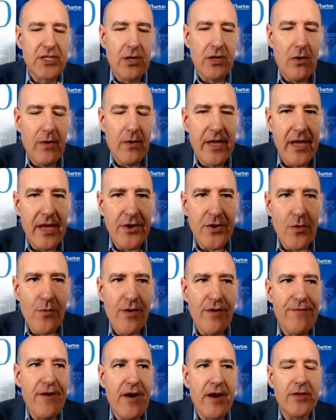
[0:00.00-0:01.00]
So here you're
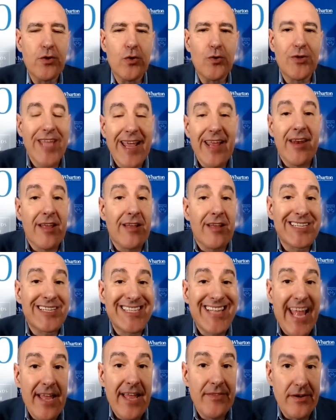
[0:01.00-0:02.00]
referring to technical
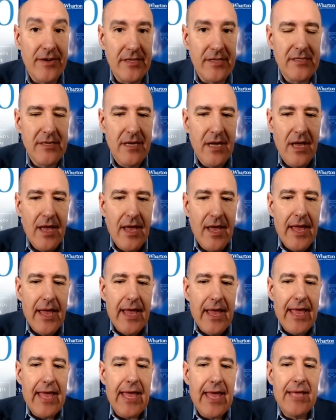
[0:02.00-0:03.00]
standards
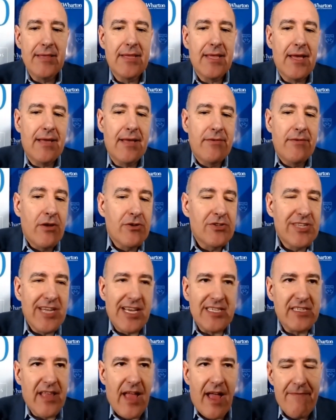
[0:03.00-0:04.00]
and uh, not
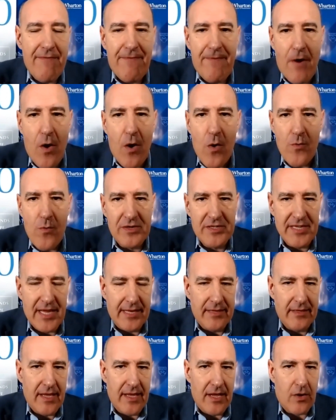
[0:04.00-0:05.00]
just uh, phones
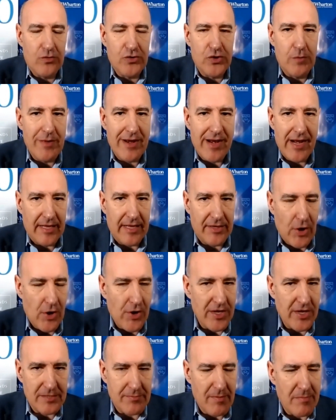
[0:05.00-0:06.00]
and uh, consumer
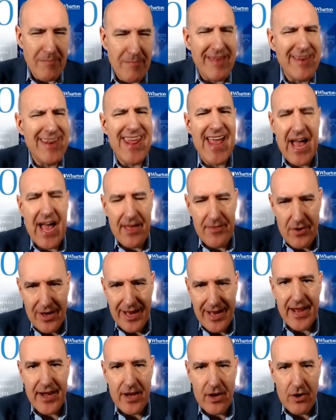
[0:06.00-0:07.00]
electronics, but many
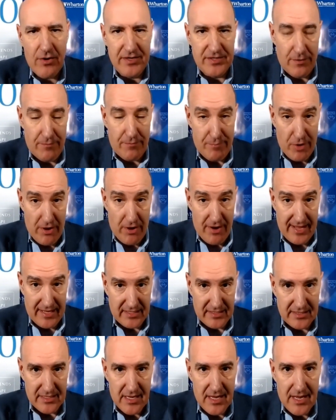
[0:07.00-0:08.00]
other categories of
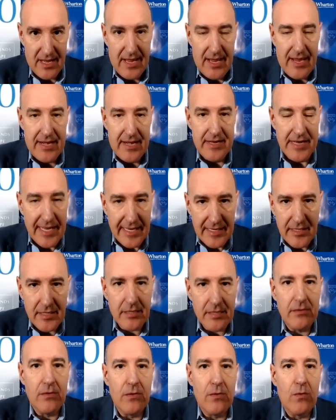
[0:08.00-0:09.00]
products
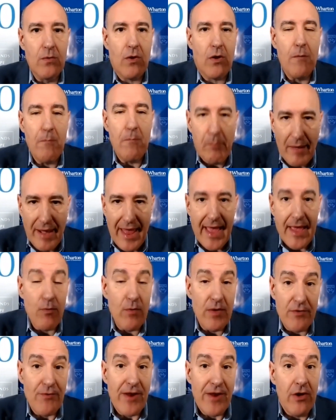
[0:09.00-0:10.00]
need to comply
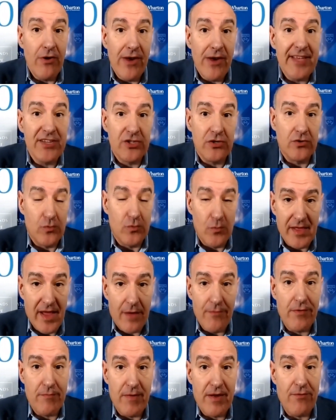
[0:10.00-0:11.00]
with regulations, with
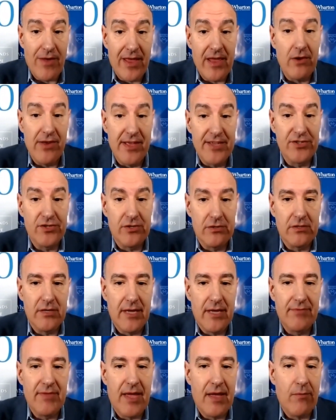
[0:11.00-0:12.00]
government
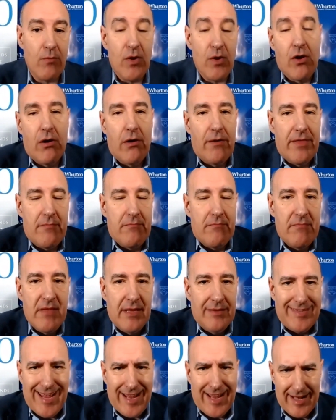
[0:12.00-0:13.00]
regulations. And uh, we call them
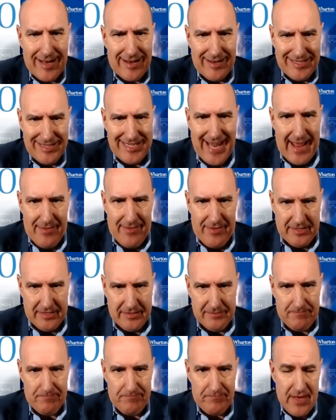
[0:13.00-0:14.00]
technical
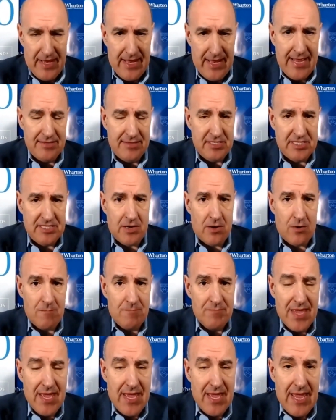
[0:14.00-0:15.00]
standards. And
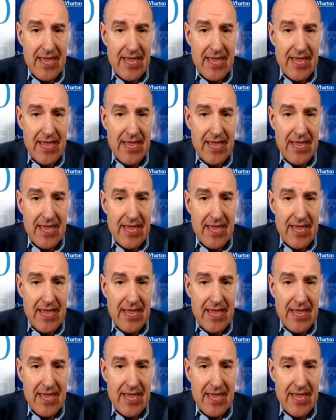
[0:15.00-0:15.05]
so,